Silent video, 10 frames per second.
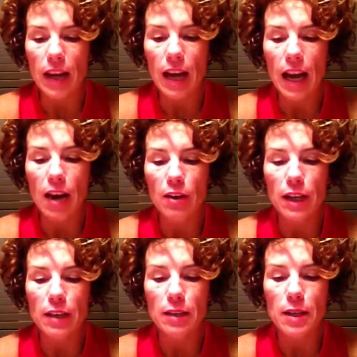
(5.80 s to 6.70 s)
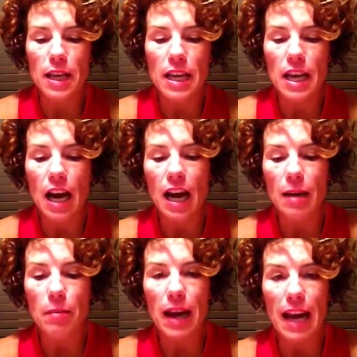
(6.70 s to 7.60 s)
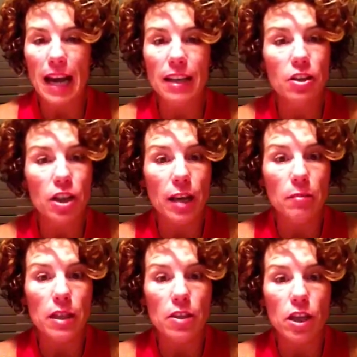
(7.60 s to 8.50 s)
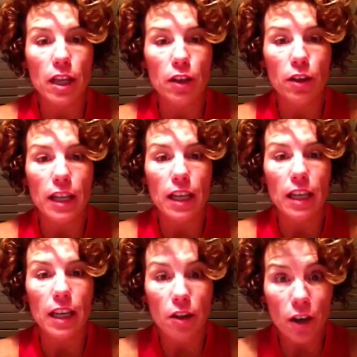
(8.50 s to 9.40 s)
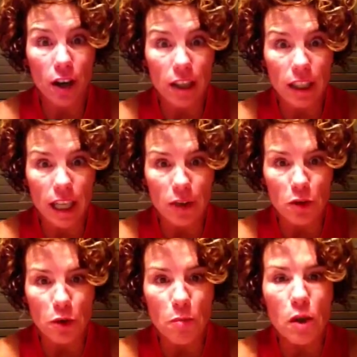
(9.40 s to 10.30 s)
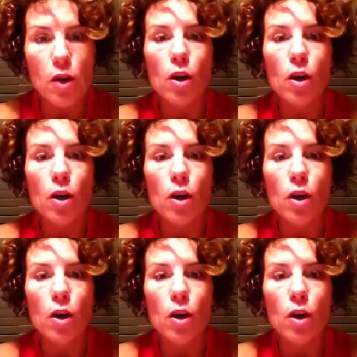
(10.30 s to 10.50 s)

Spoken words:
how does the iPad shape teaching and learning in a kindergarten classroom,